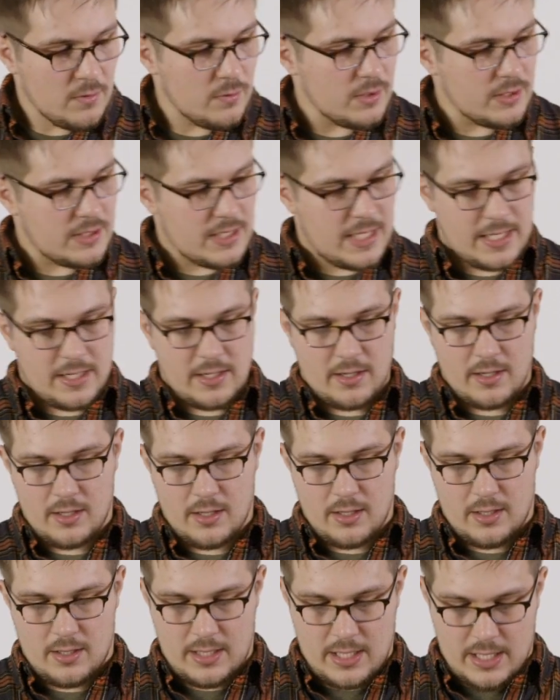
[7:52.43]
We'll take
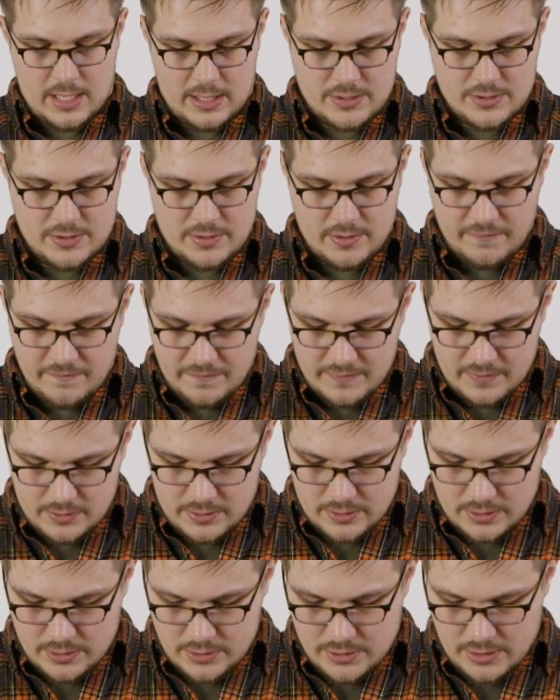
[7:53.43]
our extra
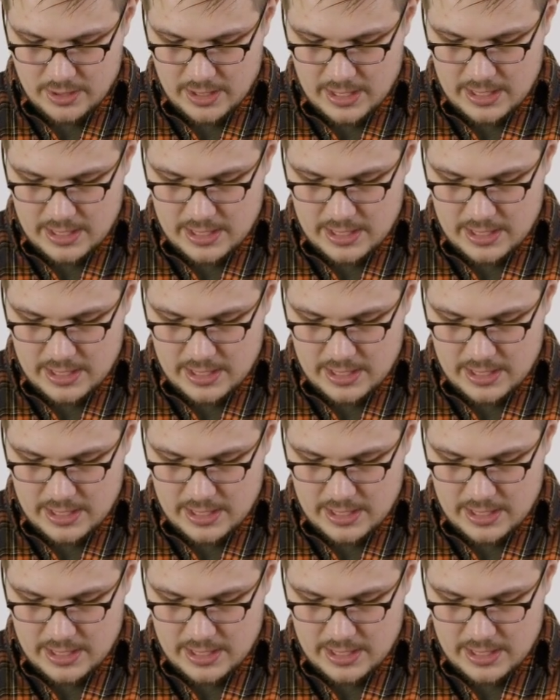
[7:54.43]
filter tray